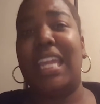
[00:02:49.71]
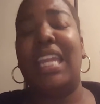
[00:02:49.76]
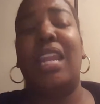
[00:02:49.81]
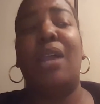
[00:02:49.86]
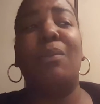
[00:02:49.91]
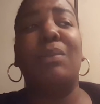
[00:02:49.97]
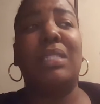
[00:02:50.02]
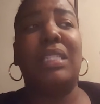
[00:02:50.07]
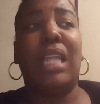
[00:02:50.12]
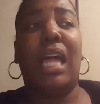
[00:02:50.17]
And I
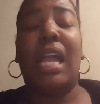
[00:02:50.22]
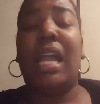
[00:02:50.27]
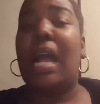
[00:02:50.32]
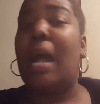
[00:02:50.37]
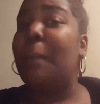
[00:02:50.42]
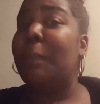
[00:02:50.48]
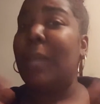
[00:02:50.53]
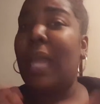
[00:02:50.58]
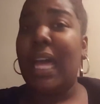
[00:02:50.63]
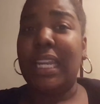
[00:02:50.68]
was like,
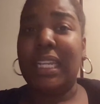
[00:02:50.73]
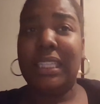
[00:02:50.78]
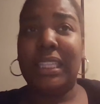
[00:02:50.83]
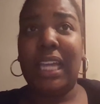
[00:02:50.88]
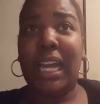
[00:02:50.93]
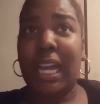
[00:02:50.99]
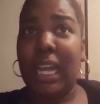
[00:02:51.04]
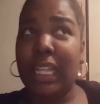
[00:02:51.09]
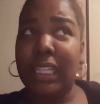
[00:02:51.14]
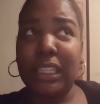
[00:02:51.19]
I'm not a
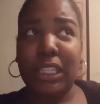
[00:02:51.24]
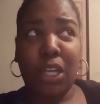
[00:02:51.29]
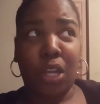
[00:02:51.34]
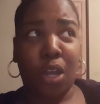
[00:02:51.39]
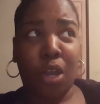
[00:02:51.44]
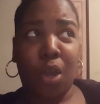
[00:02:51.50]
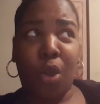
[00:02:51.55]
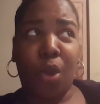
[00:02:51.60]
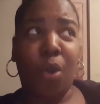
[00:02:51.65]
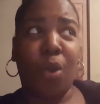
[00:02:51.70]
thought
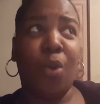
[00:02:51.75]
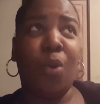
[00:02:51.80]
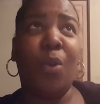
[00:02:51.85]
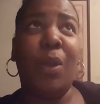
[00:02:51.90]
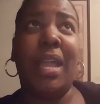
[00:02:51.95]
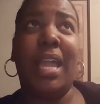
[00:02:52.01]
though.